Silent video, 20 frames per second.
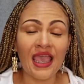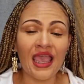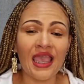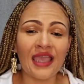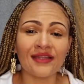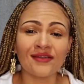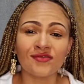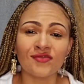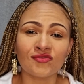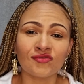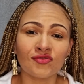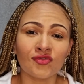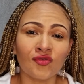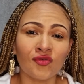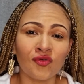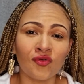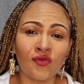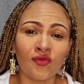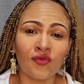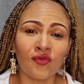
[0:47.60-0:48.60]
And
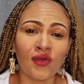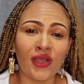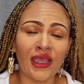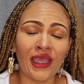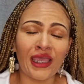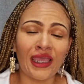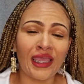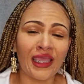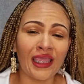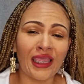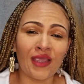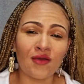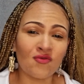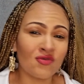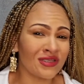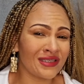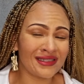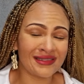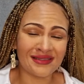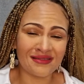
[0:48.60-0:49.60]
so
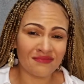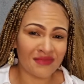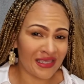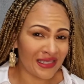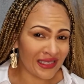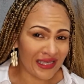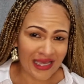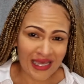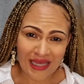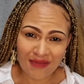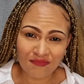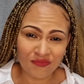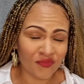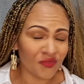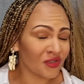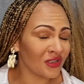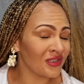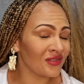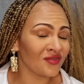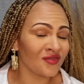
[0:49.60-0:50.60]
ukenze makeup,
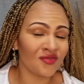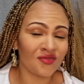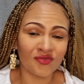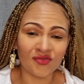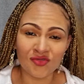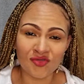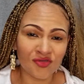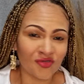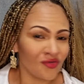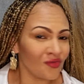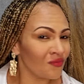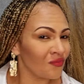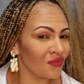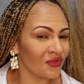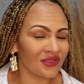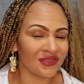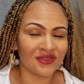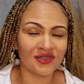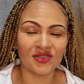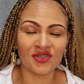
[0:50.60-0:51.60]
ukenze YouTube
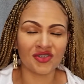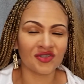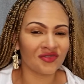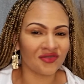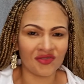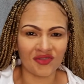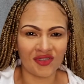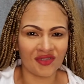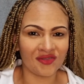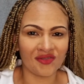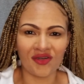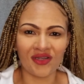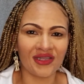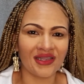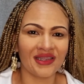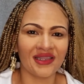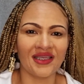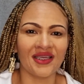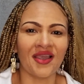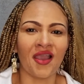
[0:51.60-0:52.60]
was just not
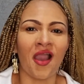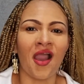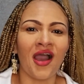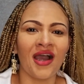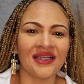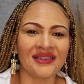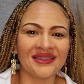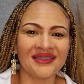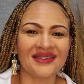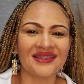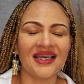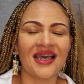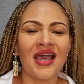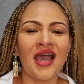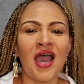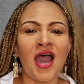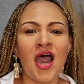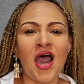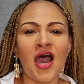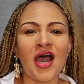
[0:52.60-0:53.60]
on the cards.
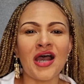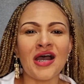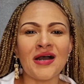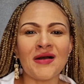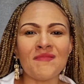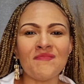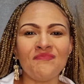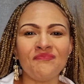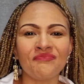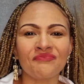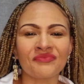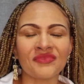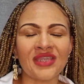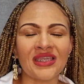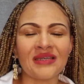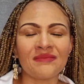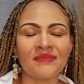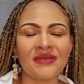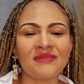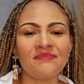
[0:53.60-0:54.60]

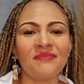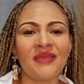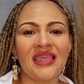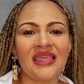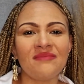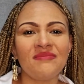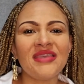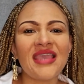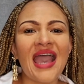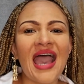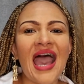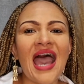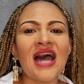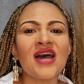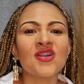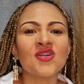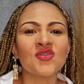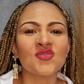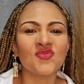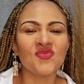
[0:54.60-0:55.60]
But baby
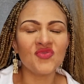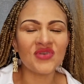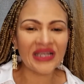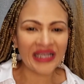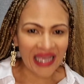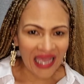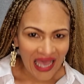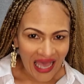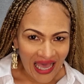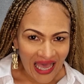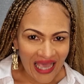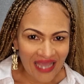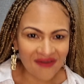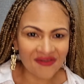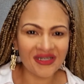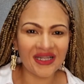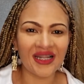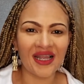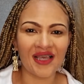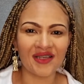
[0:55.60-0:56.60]
Aruka,
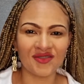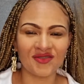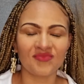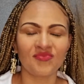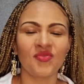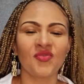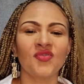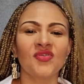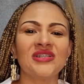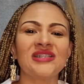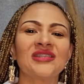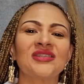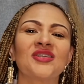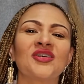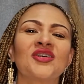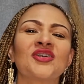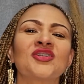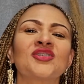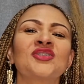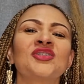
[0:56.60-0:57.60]
our last born,
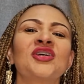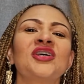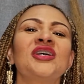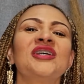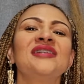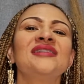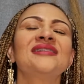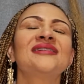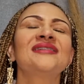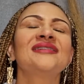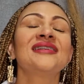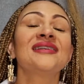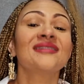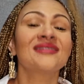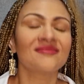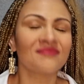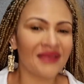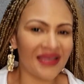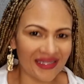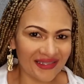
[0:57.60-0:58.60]
turned
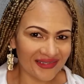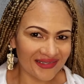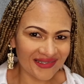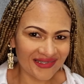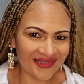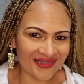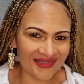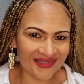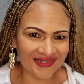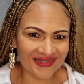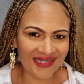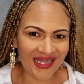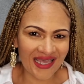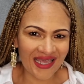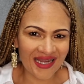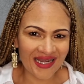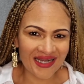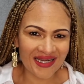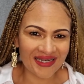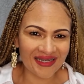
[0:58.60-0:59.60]
6 months.
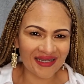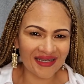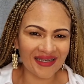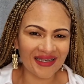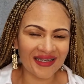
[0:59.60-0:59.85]
A